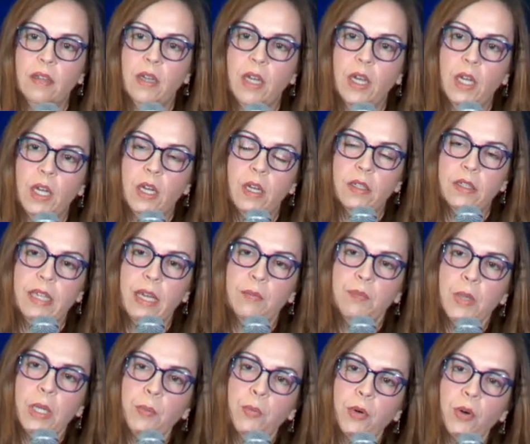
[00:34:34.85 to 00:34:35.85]
uh,
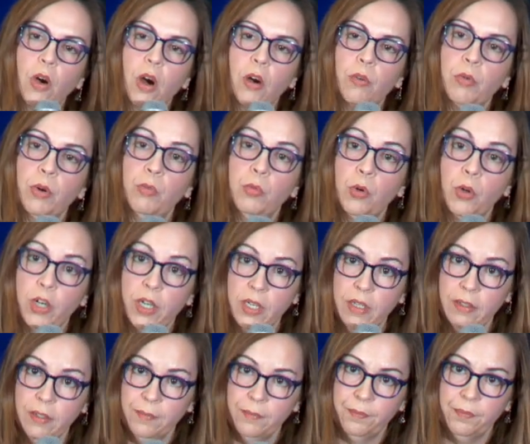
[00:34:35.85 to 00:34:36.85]
that people are
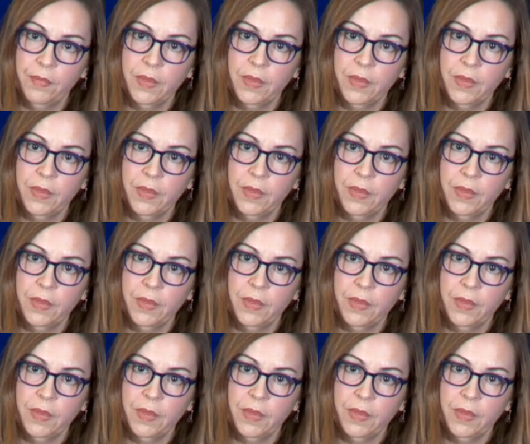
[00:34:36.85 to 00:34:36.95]
rewarded.